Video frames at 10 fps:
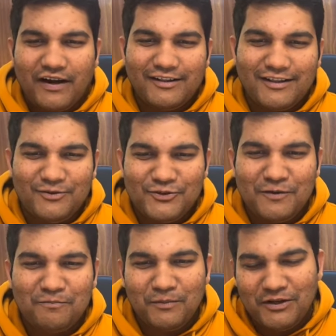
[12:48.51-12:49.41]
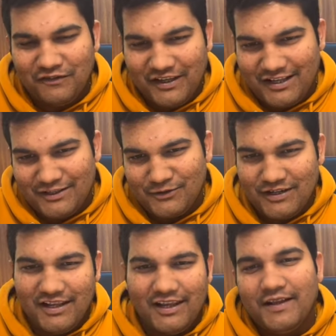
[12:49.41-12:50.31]
find them using public vehicles
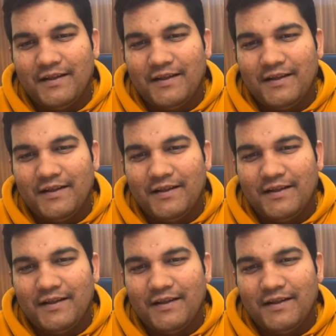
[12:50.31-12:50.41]
only